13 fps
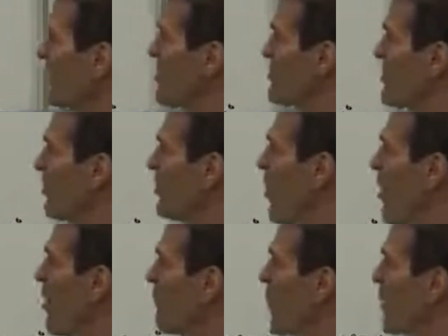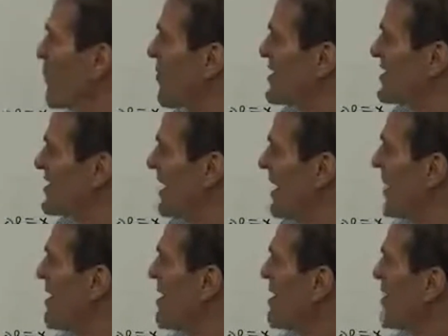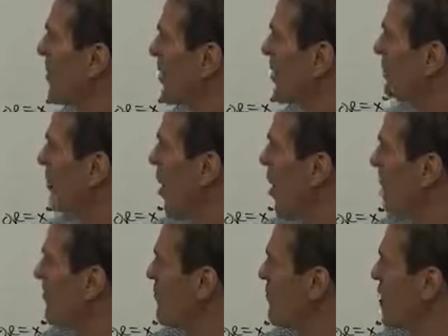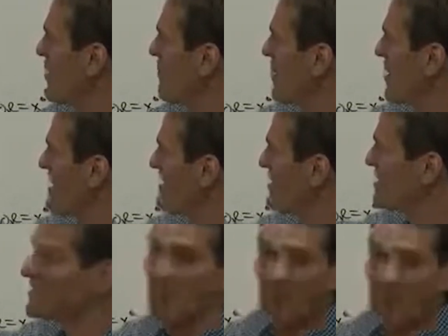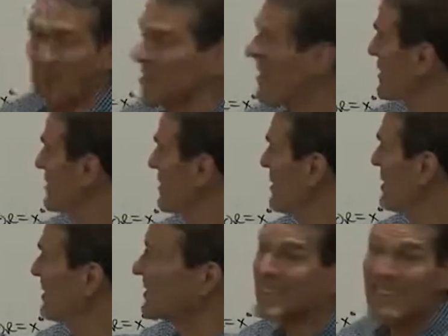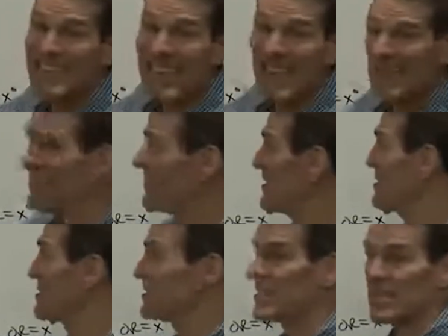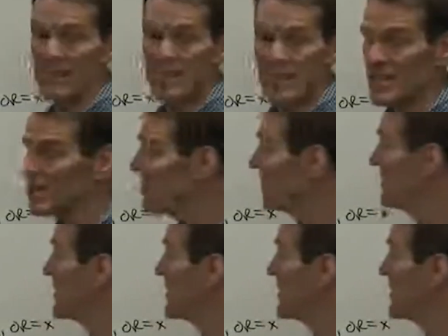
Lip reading: There's our law of one price guy. But our law of one price discount factor, that's negative in some states of nature.